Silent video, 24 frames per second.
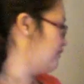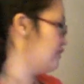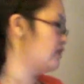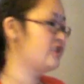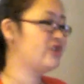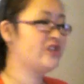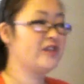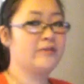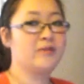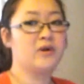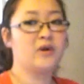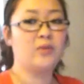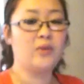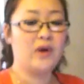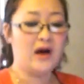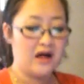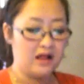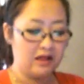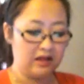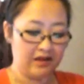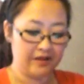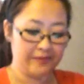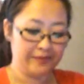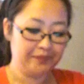their shimmer
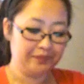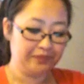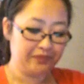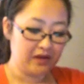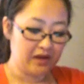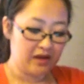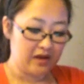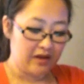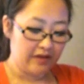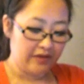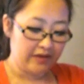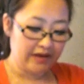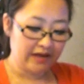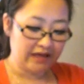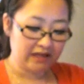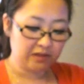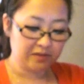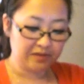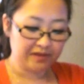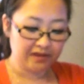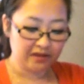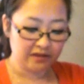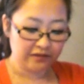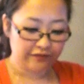well. The
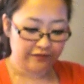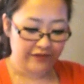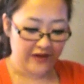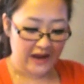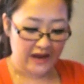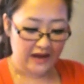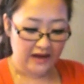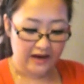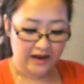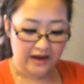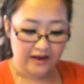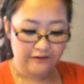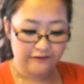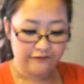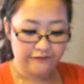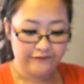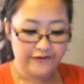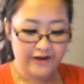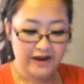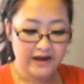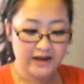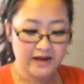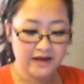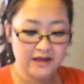next one is Fate, and
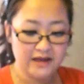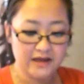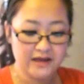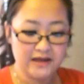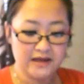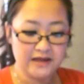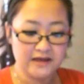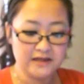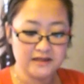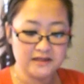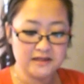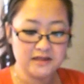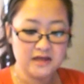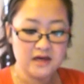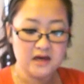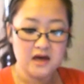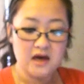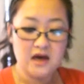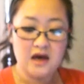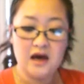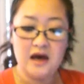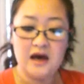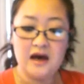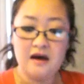Fate is
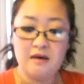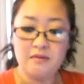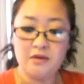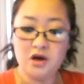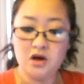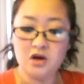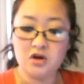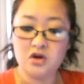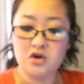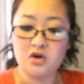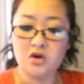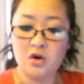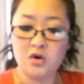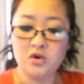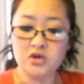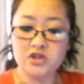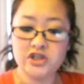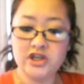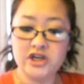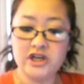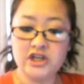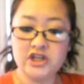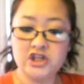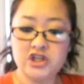a
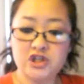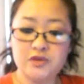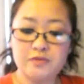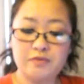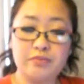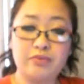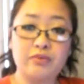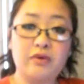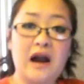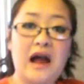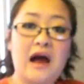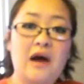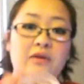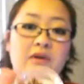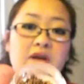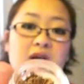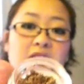goldish brown